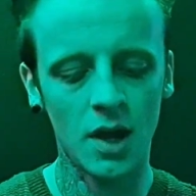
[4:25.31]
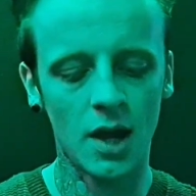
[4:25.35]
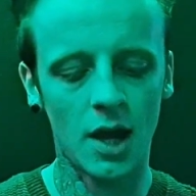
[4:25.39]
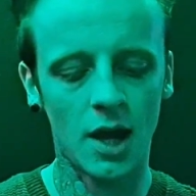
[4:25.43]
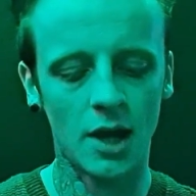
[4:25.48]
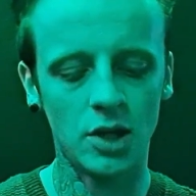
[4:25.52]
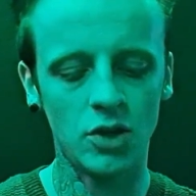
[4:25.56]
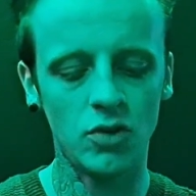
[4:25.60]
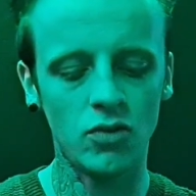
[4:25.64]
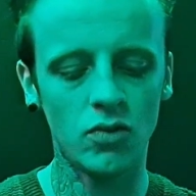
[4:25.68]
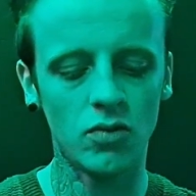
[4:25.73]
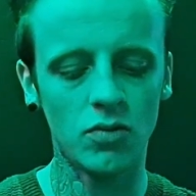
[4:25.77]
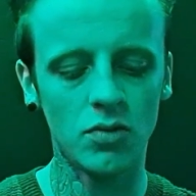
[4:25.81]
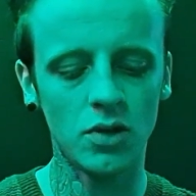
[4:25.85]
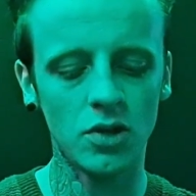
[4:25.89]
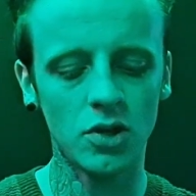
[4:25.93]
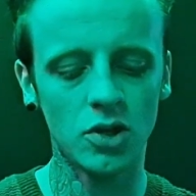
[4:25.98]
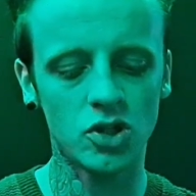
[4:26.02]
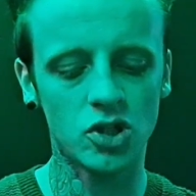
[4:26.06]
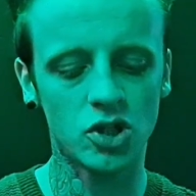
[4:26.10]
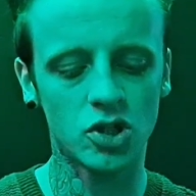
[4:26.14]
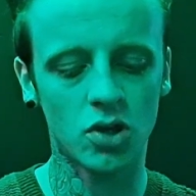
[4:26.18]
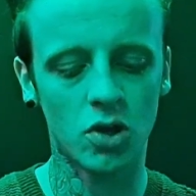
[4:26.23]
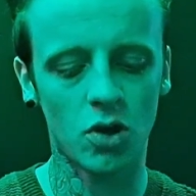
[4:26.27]
And you don't want to
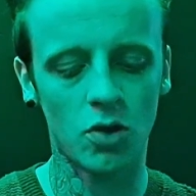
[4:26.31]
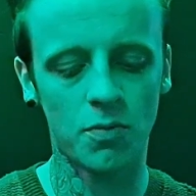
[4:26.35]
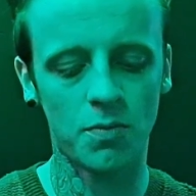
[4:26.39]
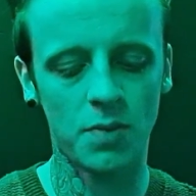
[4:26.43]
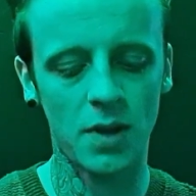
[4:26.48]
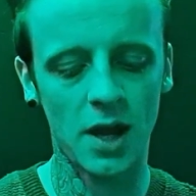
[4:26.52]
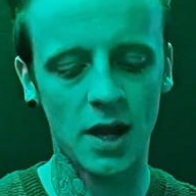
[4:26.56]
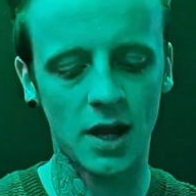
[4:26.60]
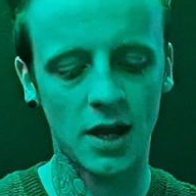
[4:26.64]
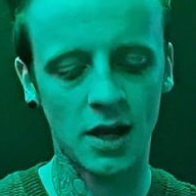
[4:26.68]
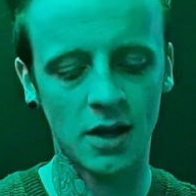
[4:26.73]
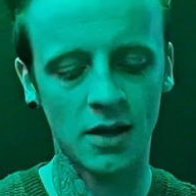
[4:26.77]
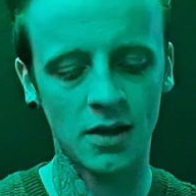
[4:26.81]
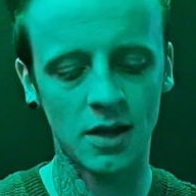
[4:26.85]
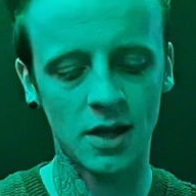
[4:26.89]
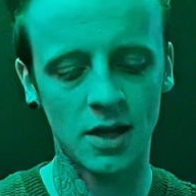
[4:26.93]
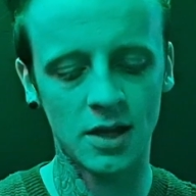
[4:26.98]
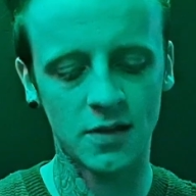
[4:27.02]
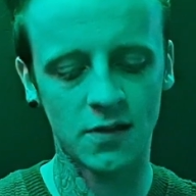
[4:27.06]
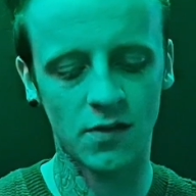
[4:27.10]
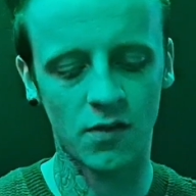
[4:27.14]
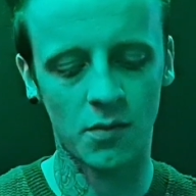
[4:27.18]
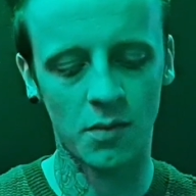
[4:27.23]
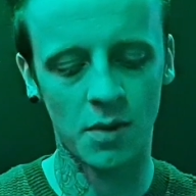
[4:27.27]
just go picking
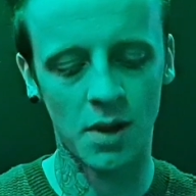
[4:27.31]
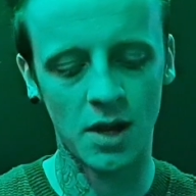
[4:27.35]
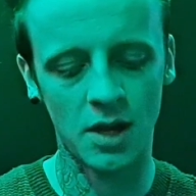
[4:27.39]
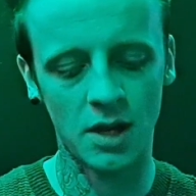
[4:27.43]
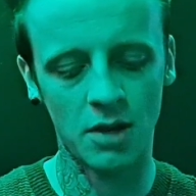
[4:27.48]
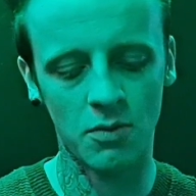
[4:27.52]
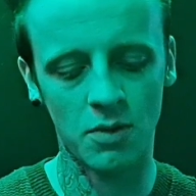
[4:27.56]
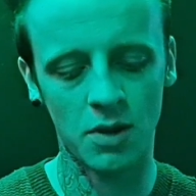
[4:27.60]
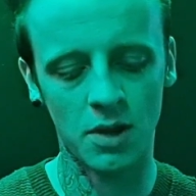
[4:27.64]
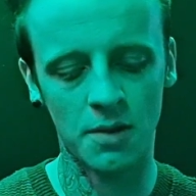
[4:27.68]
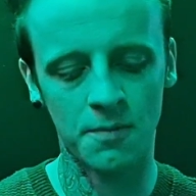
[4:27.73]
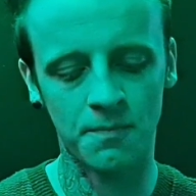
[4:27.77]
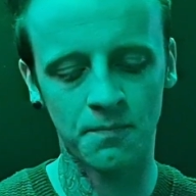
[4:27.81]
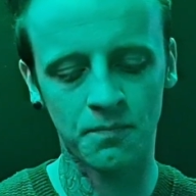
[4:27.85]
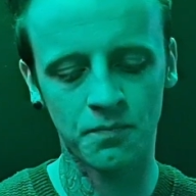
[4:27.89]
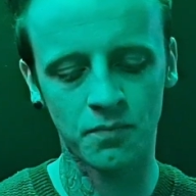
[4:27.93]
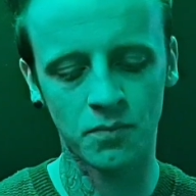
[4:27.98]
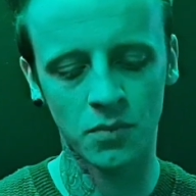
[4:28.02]
this from anywhere.